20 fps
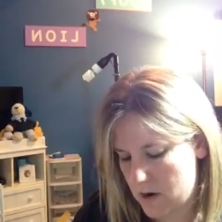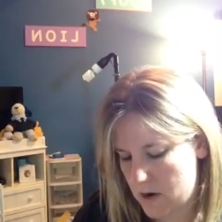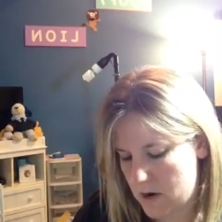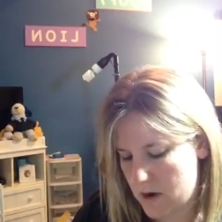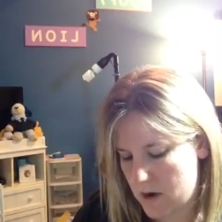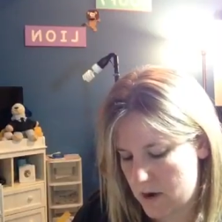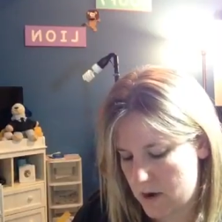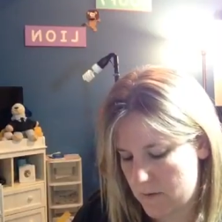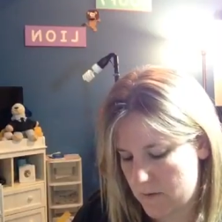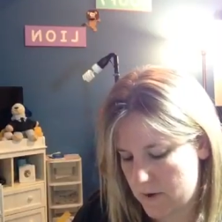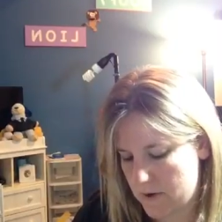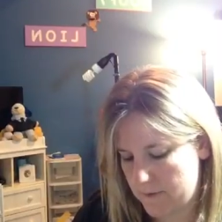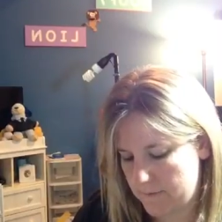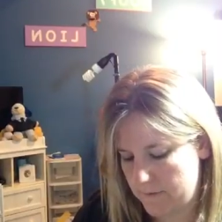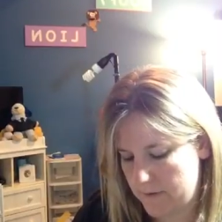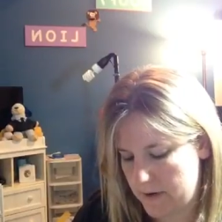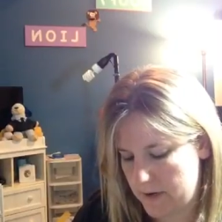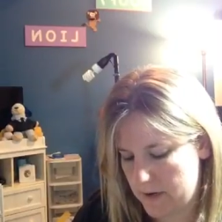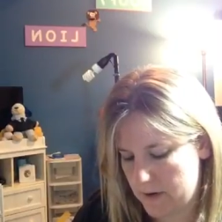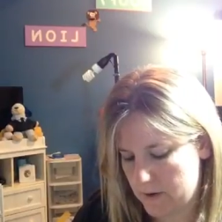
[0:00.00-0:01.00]
on
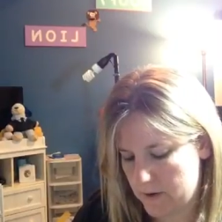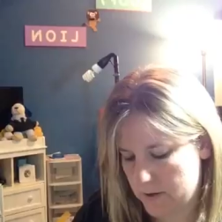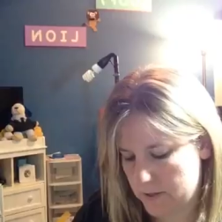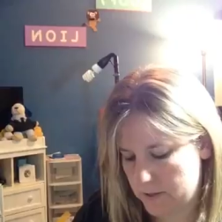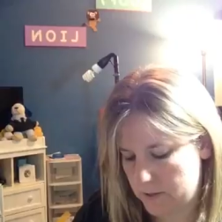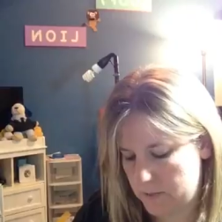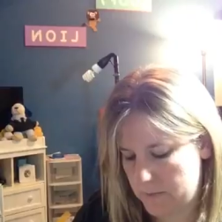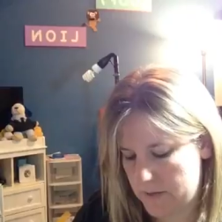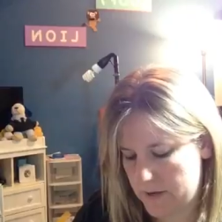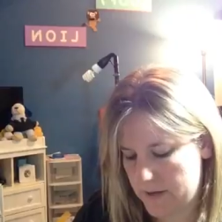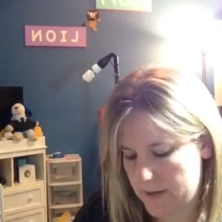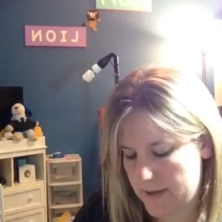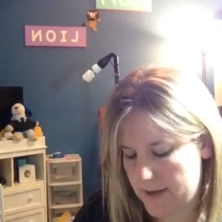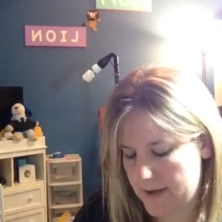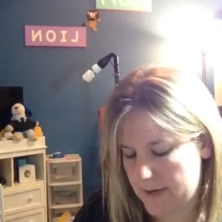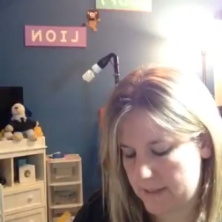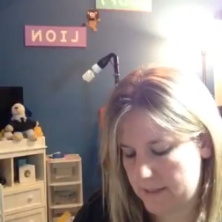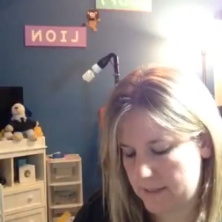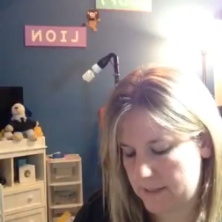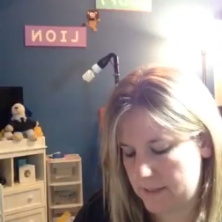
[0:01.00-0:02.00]
video. I'll spare
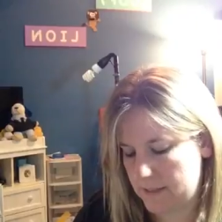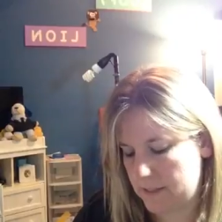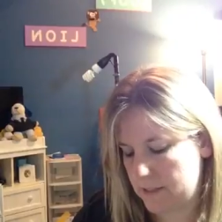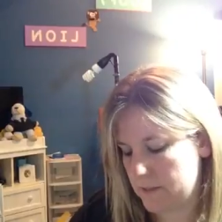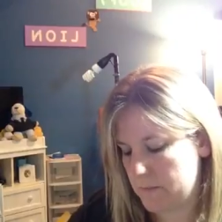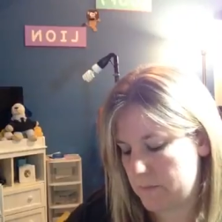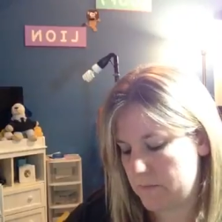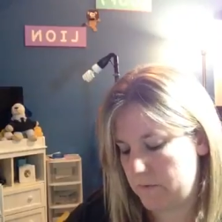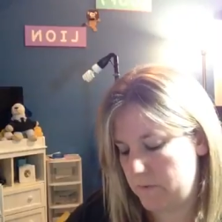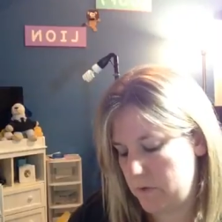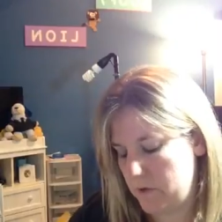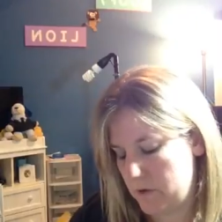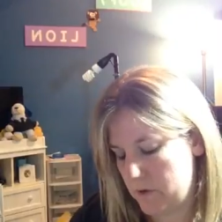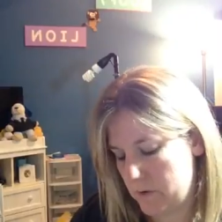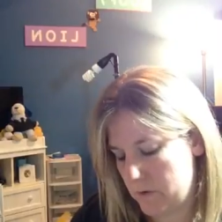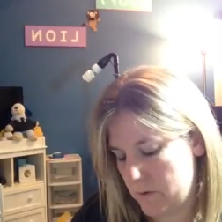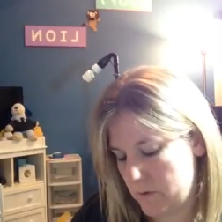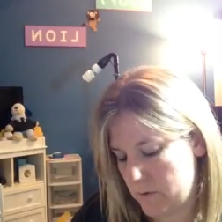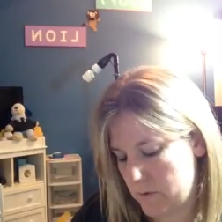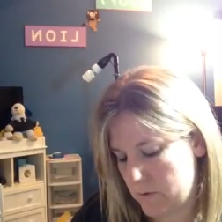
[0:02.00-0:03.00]
that since
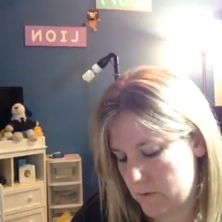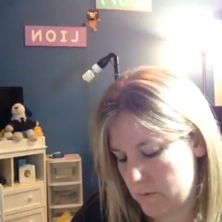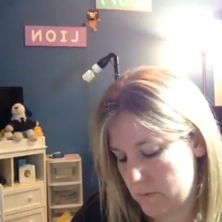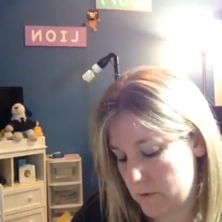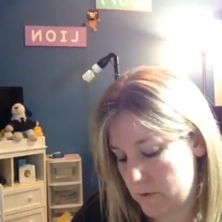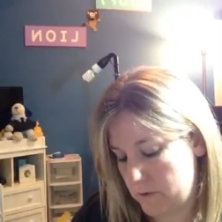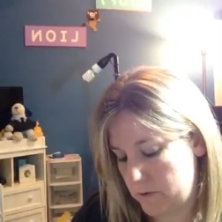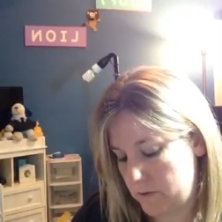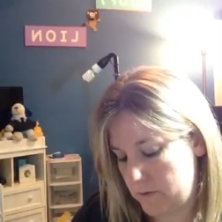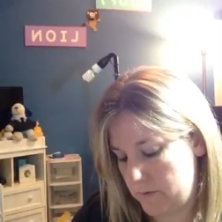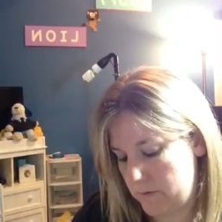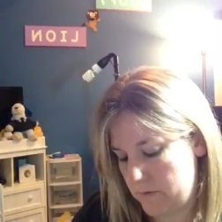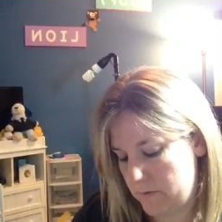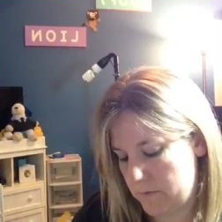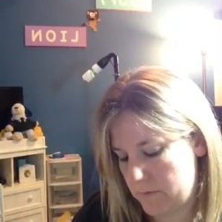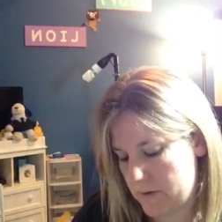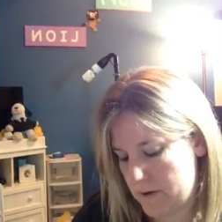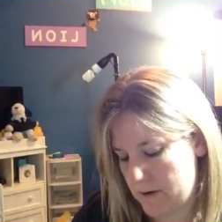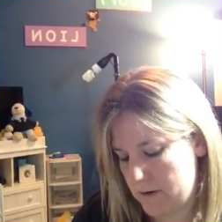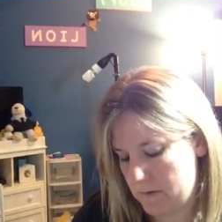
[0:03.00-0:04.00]
most of you have
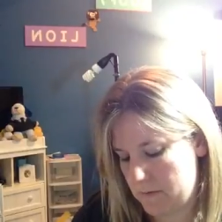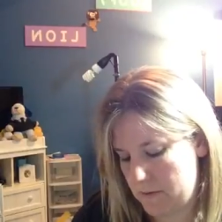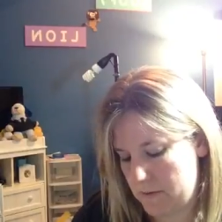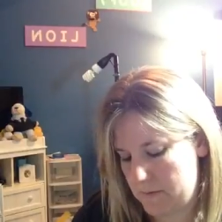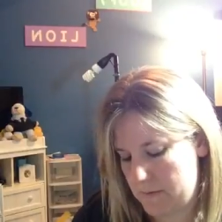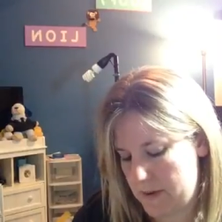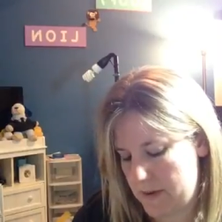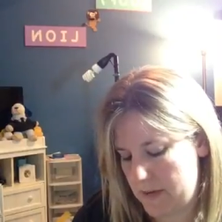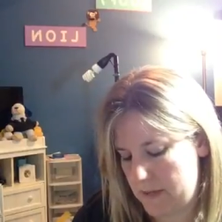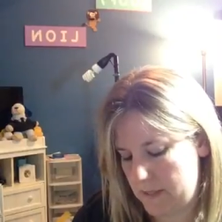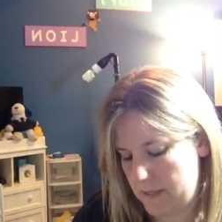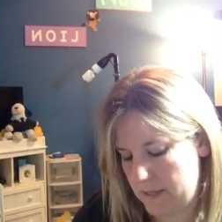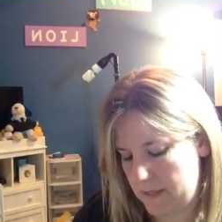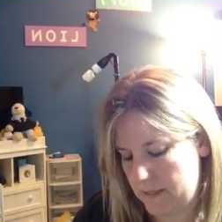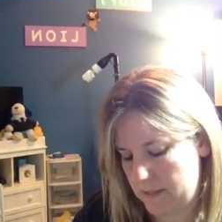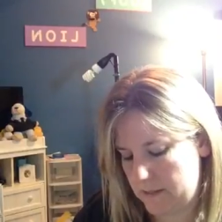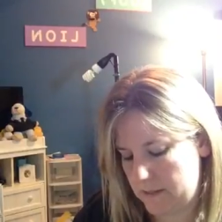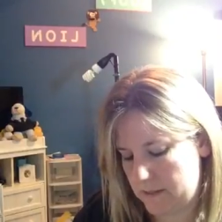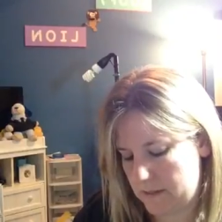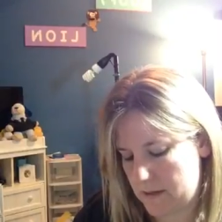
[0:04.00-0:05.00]
probably made
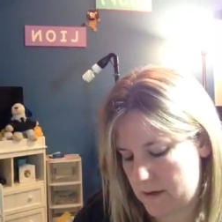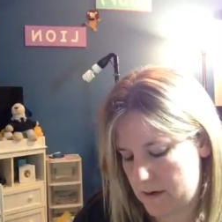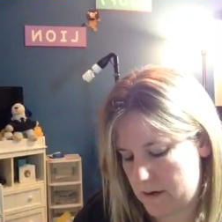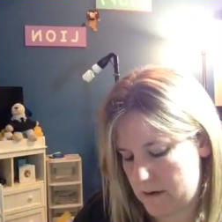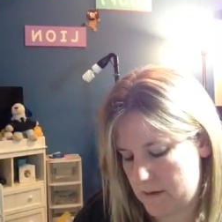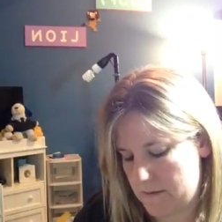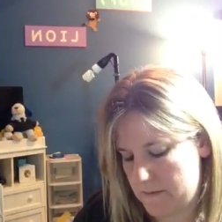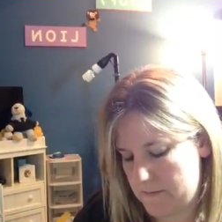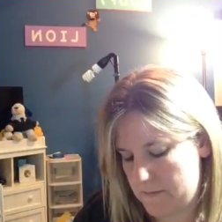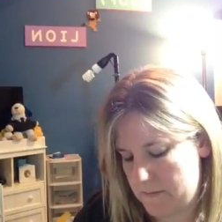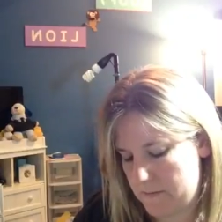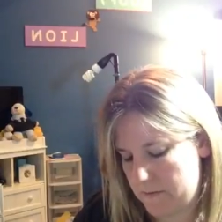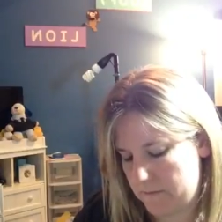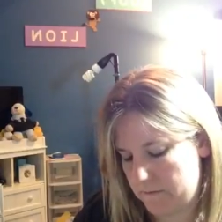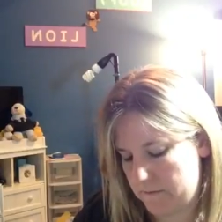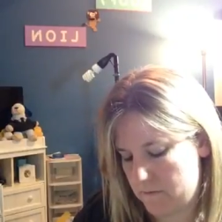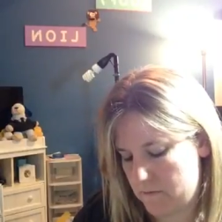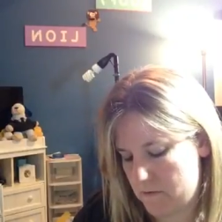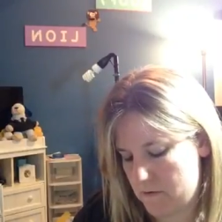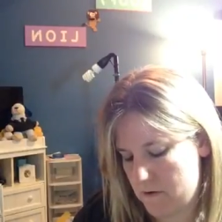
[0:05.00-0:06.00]
these
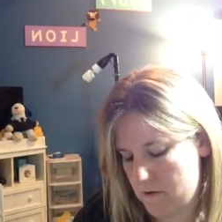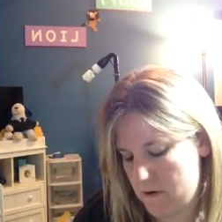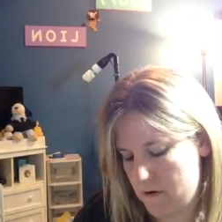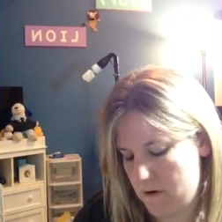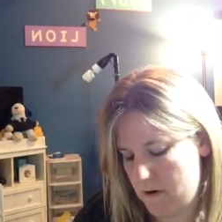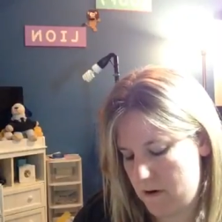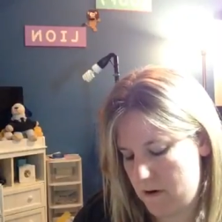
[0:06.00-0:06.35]
before.